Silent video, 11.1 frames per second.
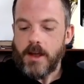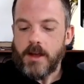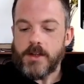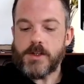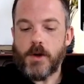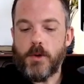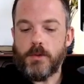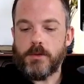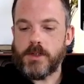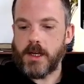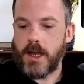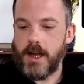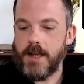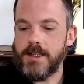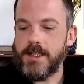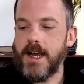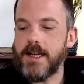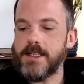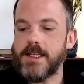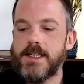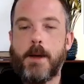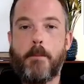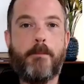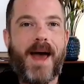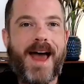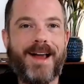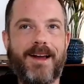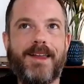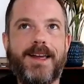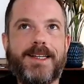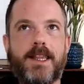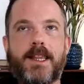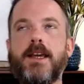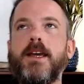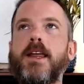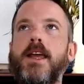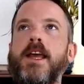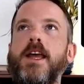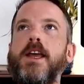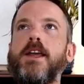So to kind of take us a step back, I like to think that,